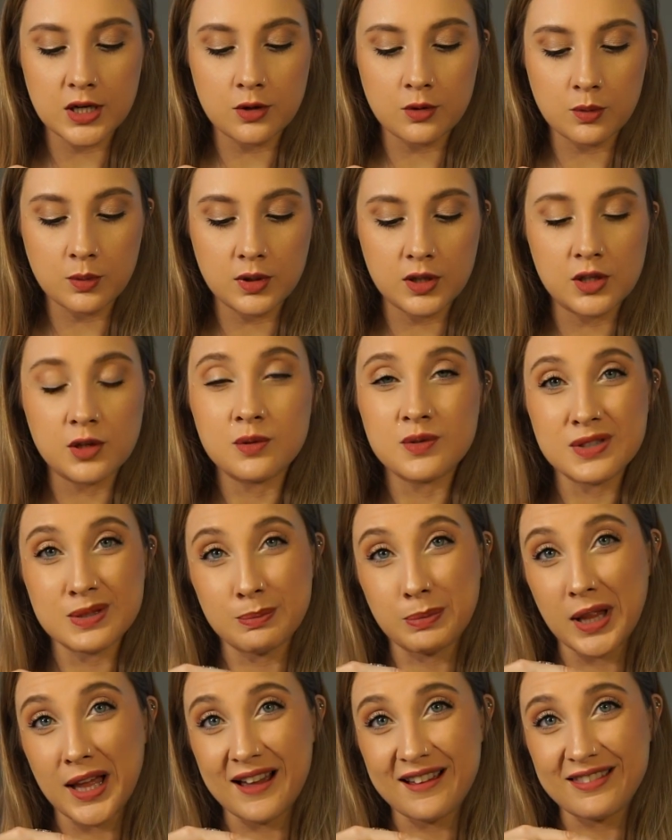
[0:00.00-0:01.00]
I don't really use the
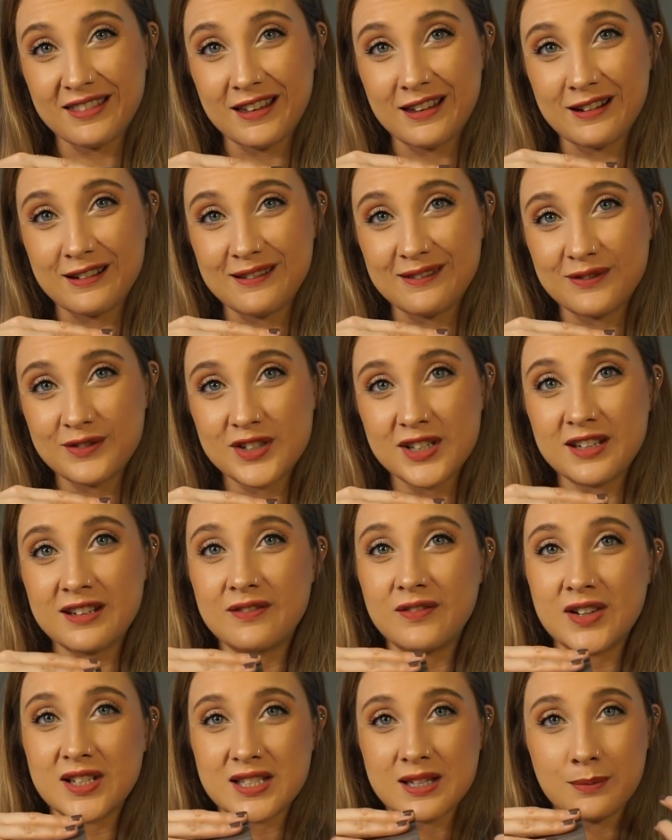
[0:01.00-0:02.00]
black that often
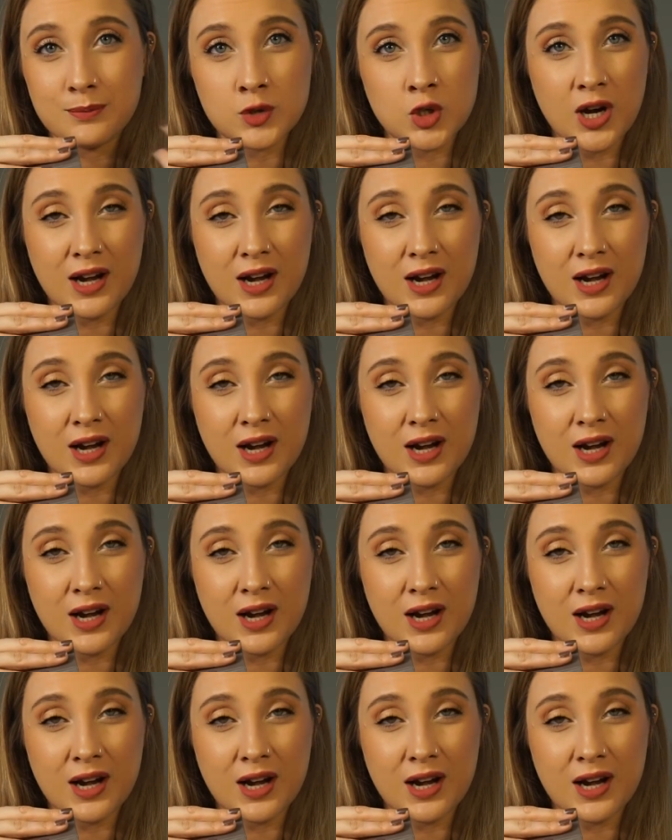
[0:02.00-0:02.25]
unless I'm